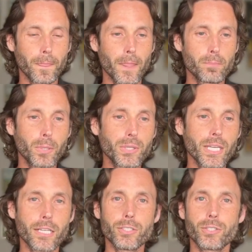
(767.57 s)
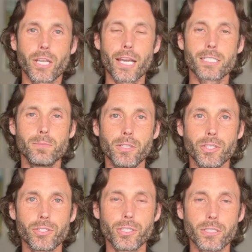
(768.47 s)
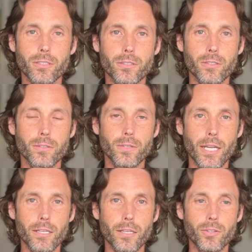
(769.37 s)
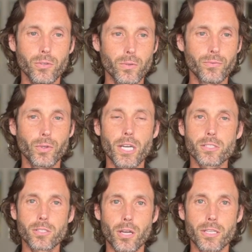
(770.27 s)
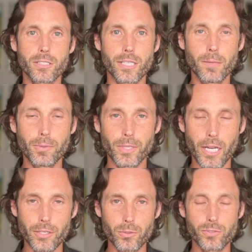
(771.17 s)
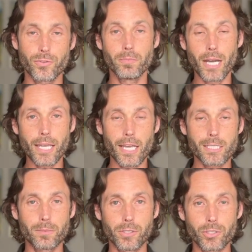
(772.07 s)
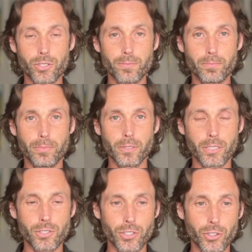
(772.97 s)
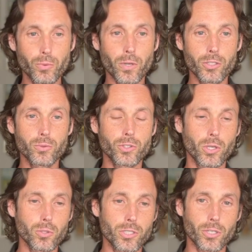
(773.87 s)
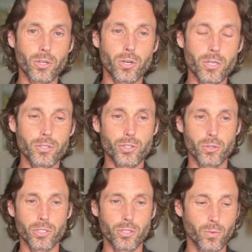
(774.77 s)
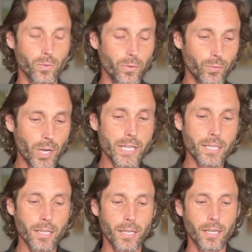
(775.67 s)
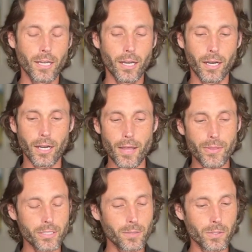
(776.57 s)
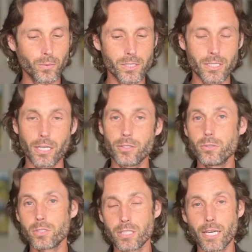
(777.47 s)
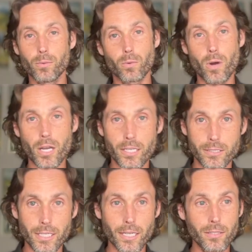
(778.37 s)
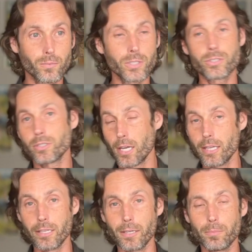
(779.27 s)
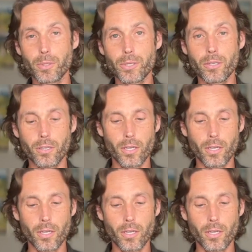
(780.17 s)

put that into your castability sheet, right? If you guys saw the example that I used for my castability sheet, you want to do shows that are current, shows that are running. I think some of the ones that I used in that were Walking Dead, which I ended up booking,